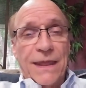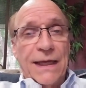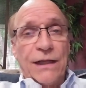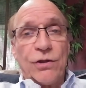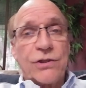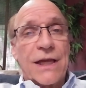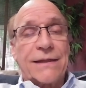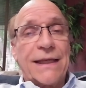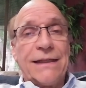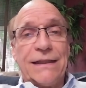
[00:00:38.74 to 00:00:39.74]
It looks like
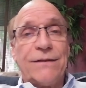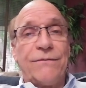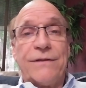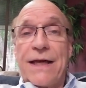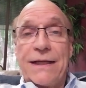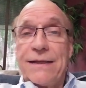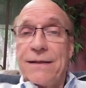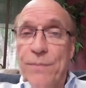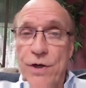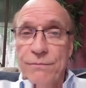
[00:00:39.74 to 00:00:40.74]
they live not in an
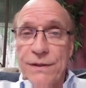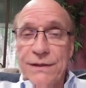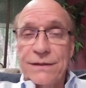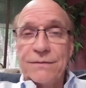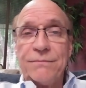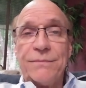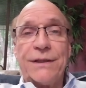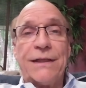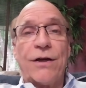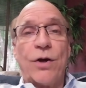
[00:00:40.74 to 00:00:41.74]
apartment, but
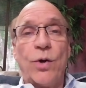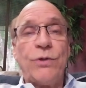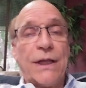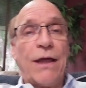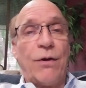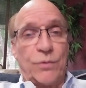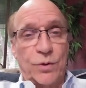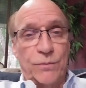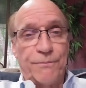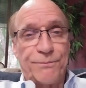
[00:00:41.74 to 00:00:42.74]
in a hotel
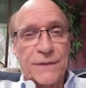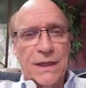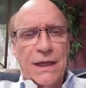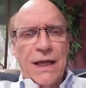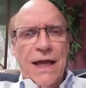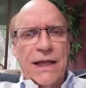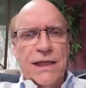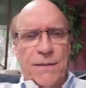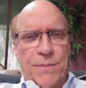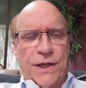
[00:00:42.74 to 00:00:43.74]
room. And
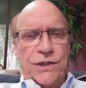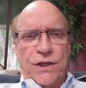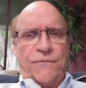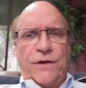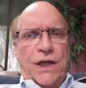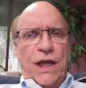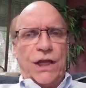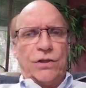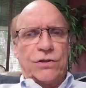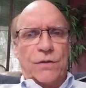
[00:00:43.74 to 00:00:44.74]
he
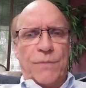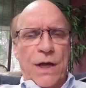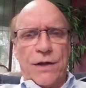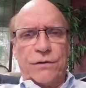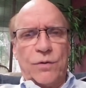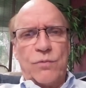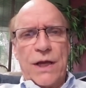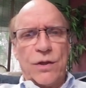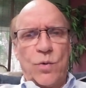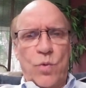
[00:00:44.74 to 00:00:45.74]
pontificates about the
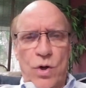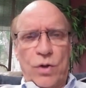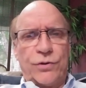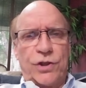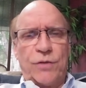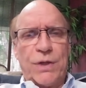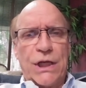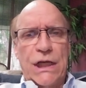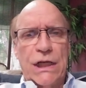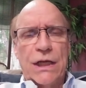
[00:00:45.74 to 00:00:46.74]
way the world should
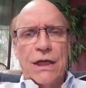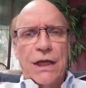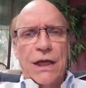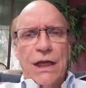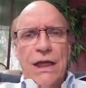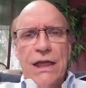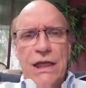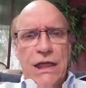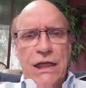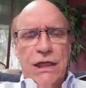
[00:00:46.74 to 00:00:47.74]
be.
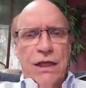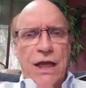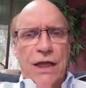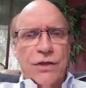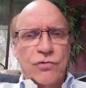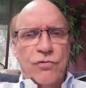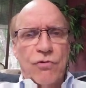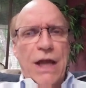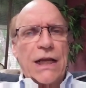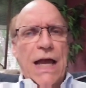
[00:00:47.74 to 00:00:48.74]
He has
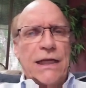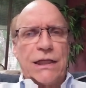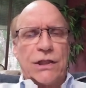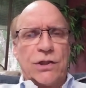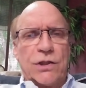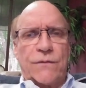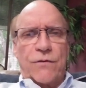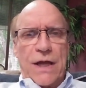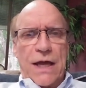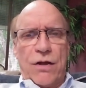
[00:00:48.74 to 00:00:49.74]
great ideas
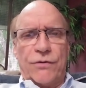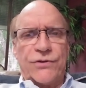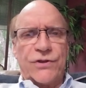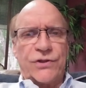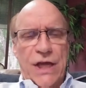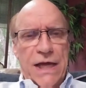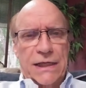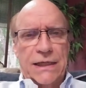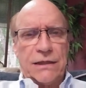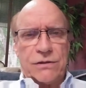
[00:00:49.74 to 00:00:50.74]
for how
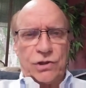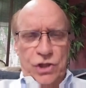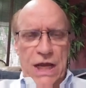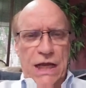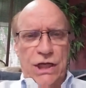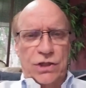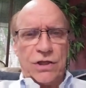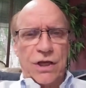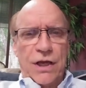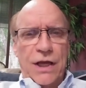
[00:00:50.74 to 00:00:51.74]
society needs to change,
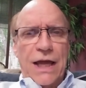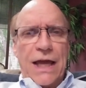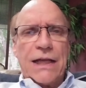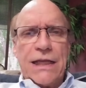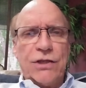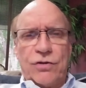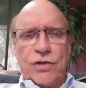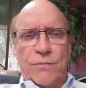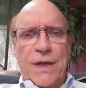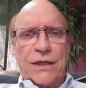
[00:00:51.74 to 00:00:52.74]
and he's
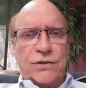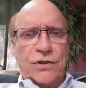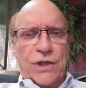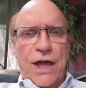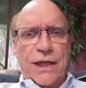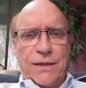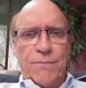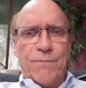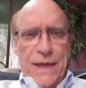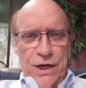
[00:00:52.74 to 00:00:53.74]
going to make society
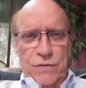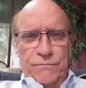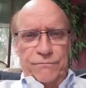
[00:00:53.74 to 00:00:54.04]
better.